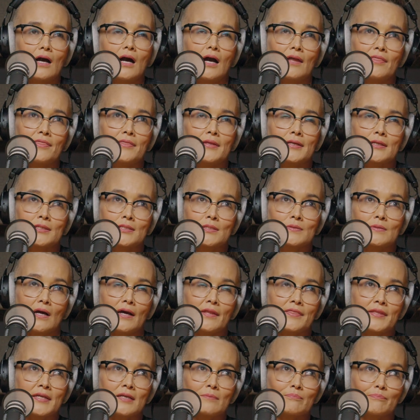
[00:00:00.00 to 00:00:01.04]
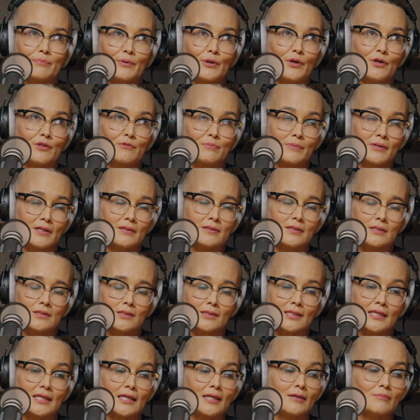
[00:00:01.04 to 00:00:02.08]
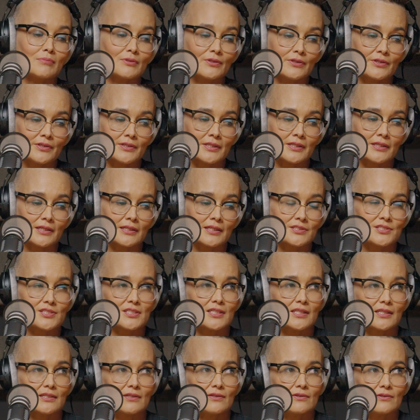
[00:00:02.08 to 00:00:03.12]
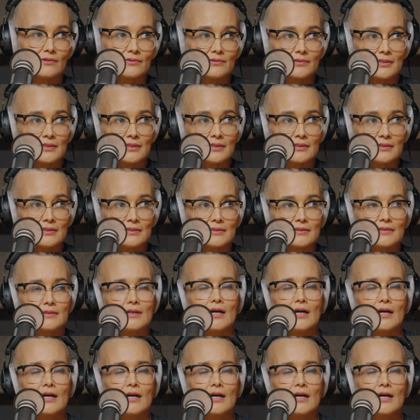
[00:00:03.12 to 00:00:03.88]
I think both, but I think you keep learning it as you get older.